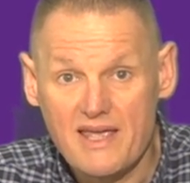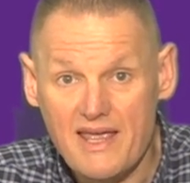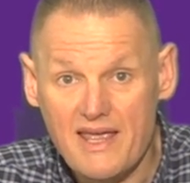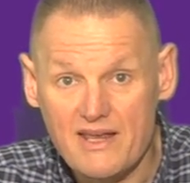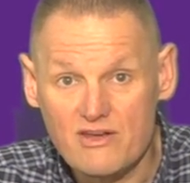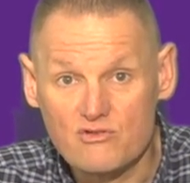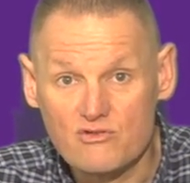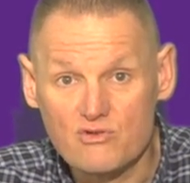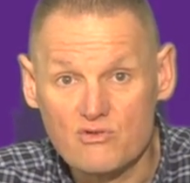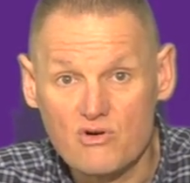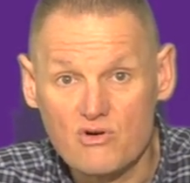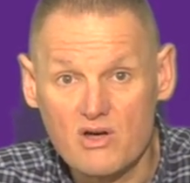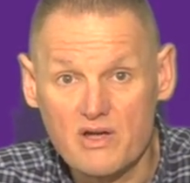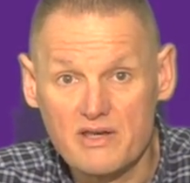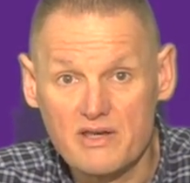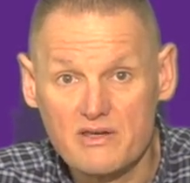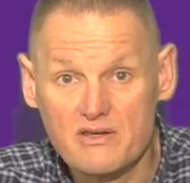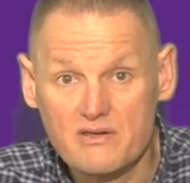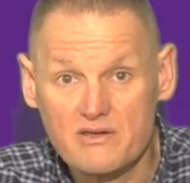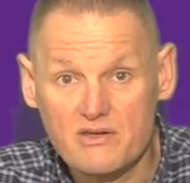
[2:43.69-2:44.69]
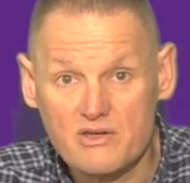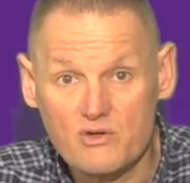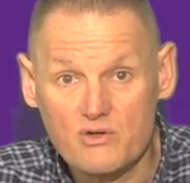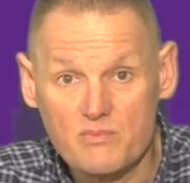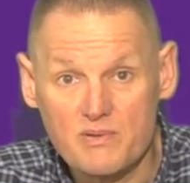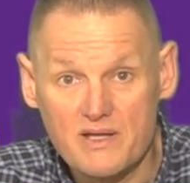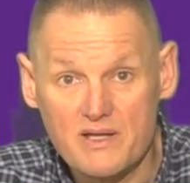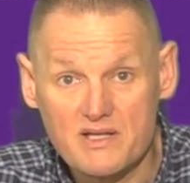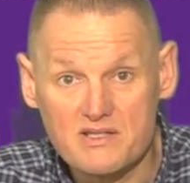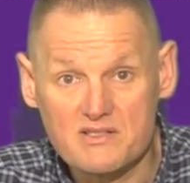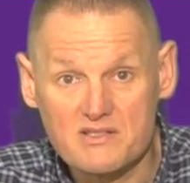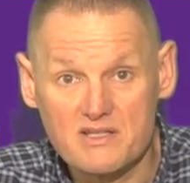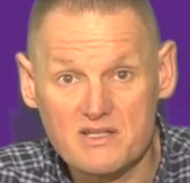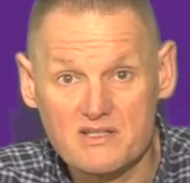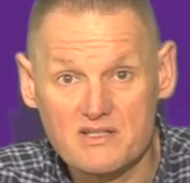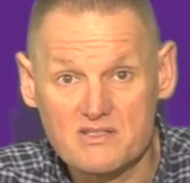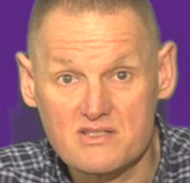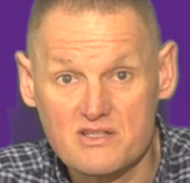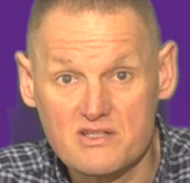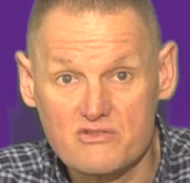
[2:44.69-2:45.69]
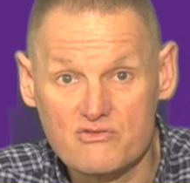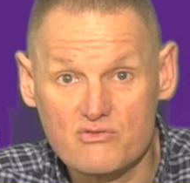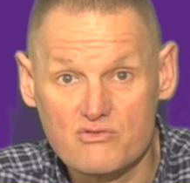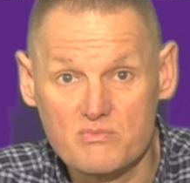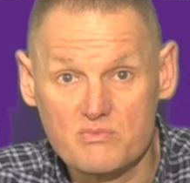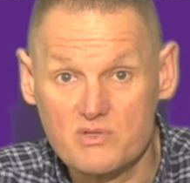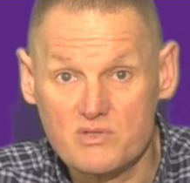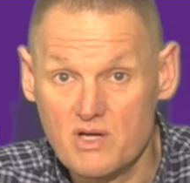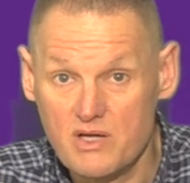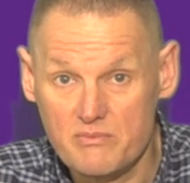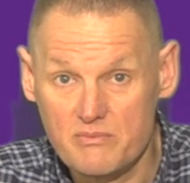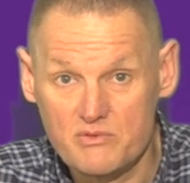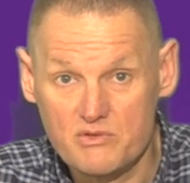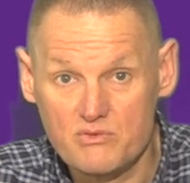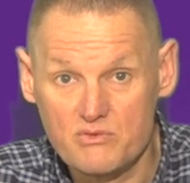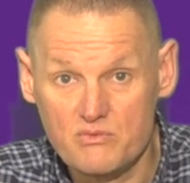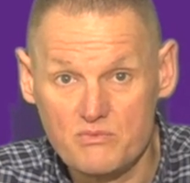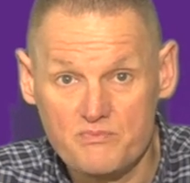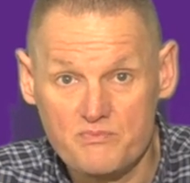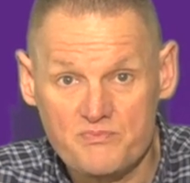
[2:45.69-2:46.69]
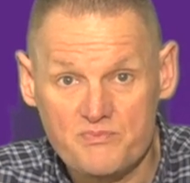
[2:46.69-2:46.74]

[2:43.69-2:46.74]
endocrine neoplasia syndrome type 2.